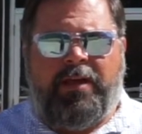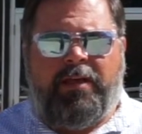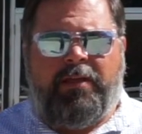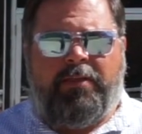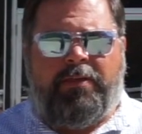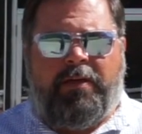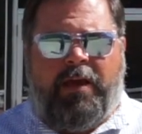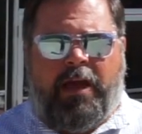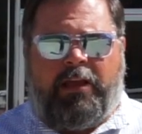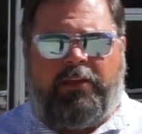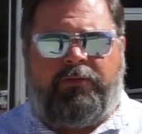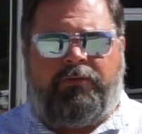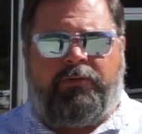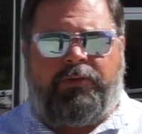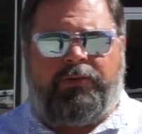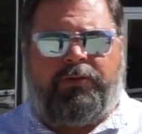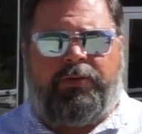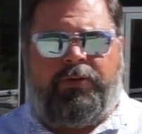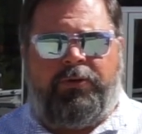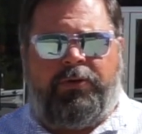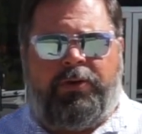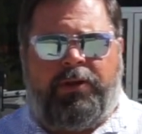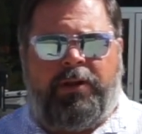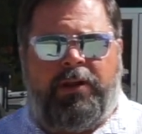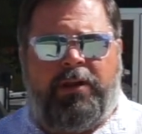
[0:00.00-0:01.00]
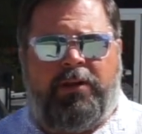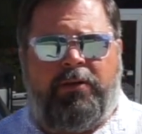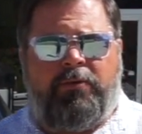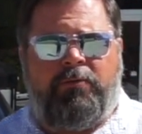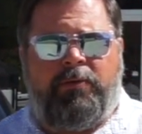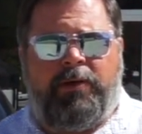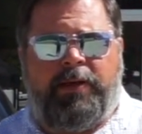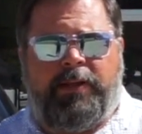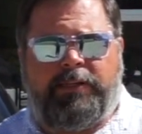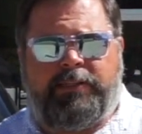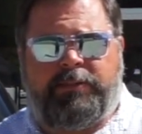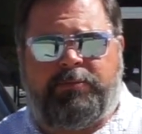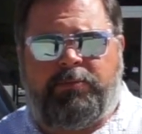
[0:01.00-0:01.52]
Thanks for tuning in to
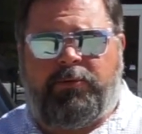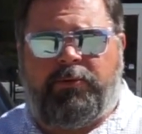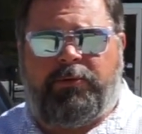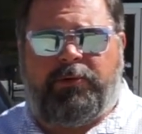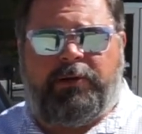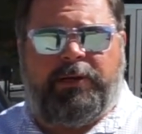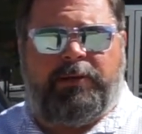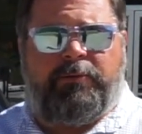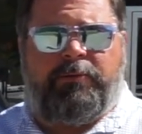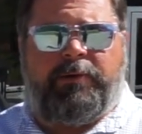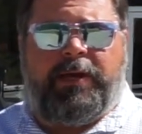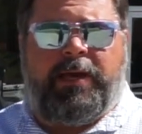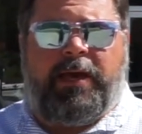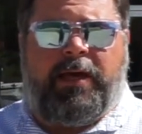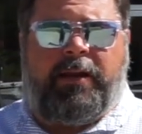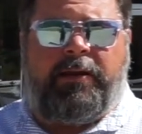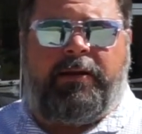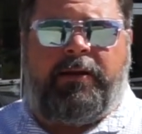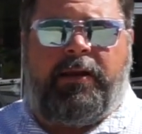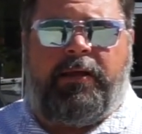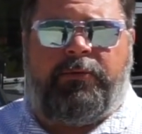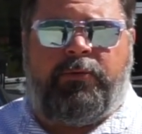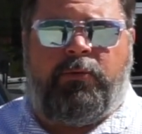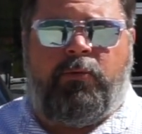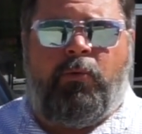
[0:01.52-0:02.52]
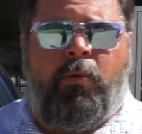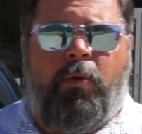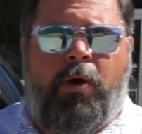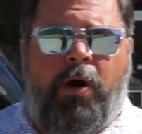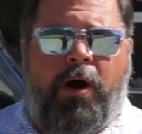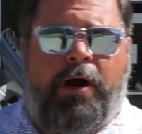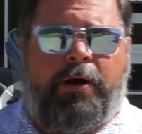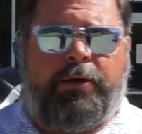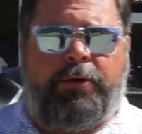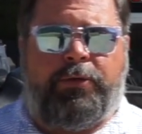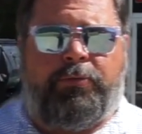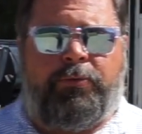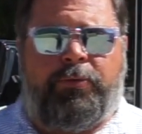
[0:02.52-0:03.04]
Weida's Marine. We got another
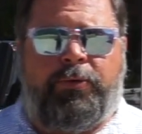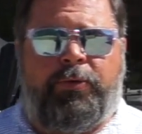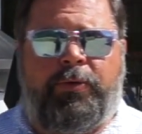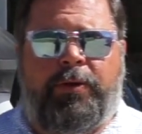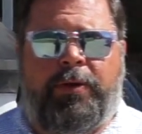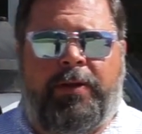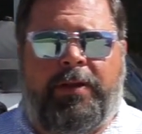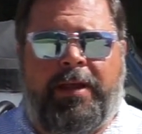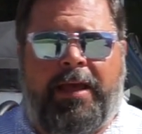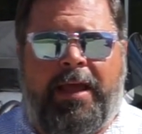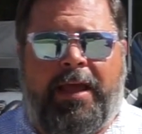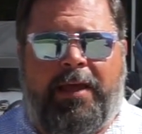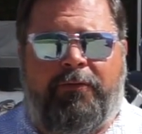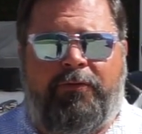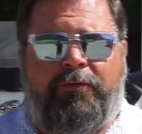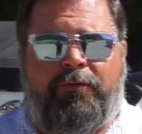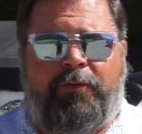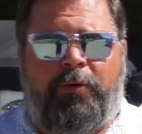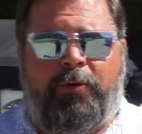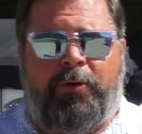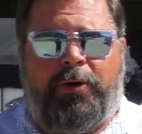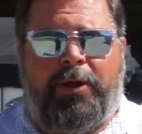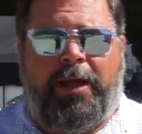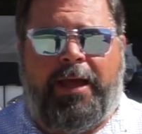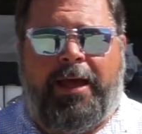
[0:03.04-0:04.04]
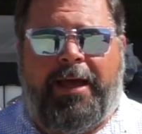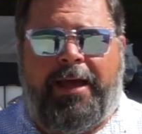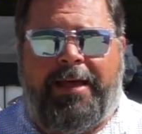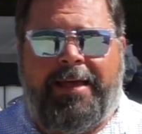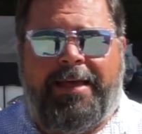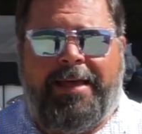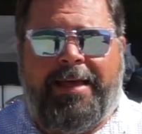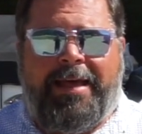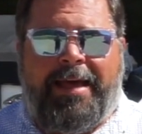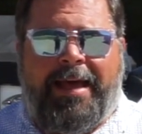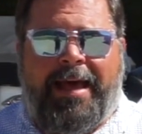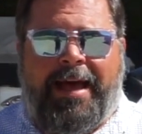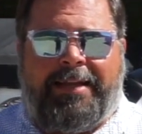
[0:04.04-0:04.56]
walkthrough today for you.
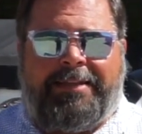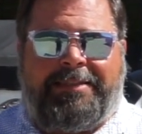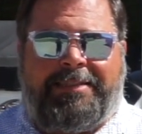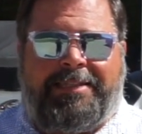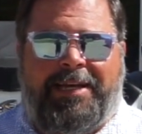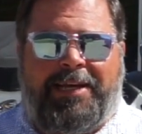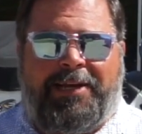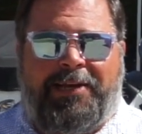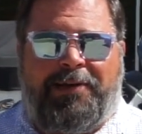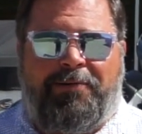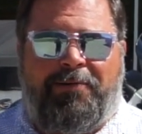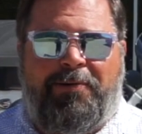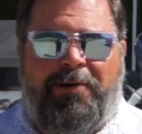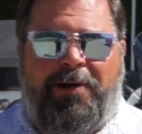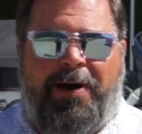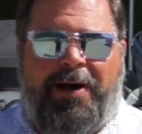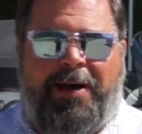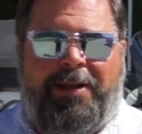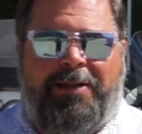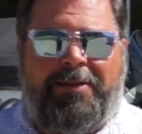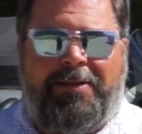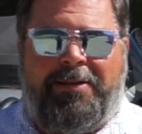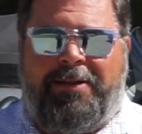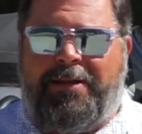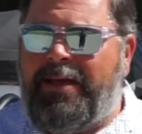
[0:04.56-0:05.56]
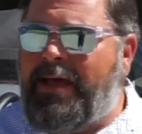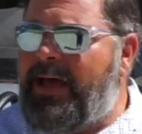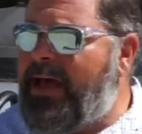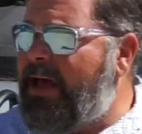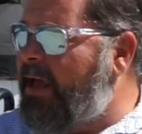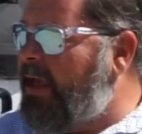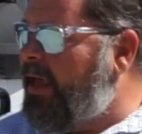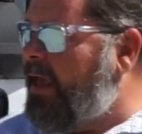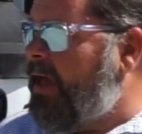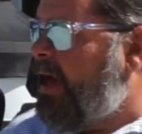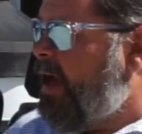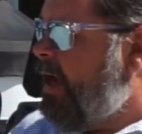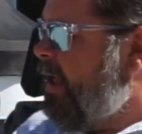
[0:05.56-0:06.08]
I tell you what, I
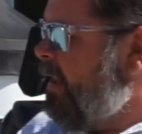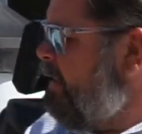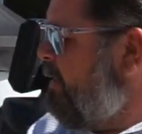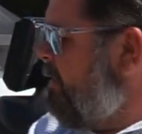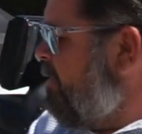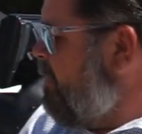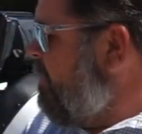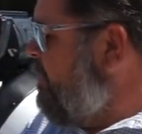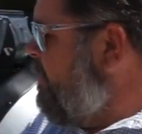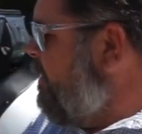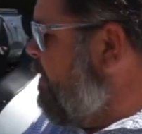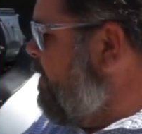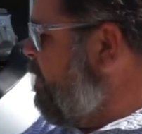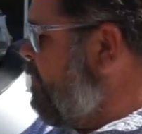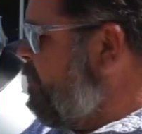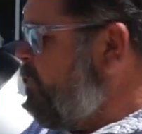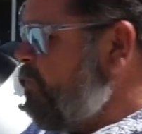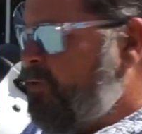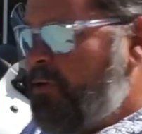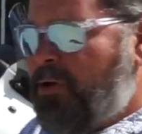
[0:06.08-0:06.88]
got the